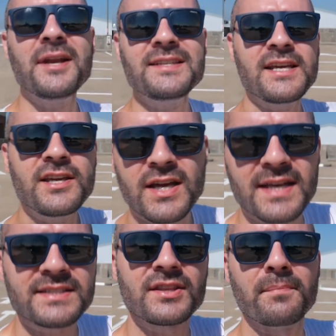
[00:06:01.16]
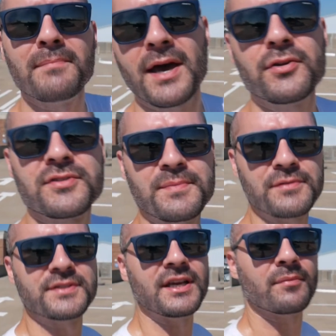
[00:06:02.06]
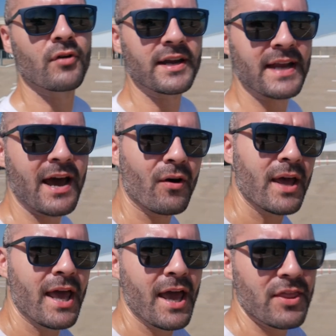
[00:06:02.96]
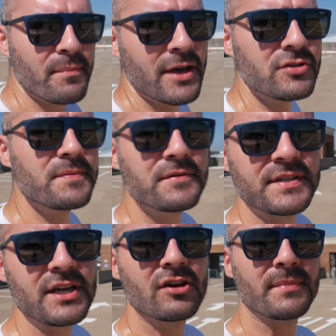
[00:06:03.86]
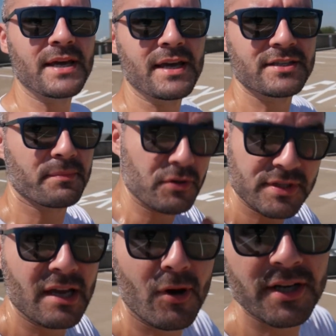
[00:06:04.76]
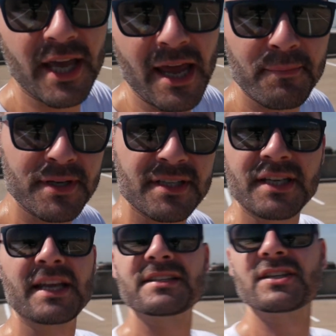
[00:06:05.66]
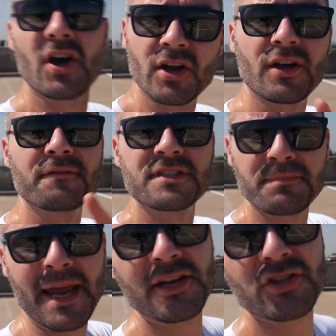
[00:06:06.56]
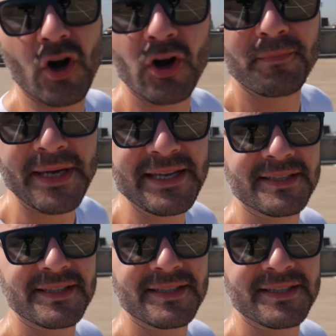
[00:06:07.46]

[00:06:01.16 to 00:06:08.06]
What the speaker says: going to take you guys to the Meadows Museum right now. The Meadows Museum is a museum on campus. It contains a ton of Spanish art pieces.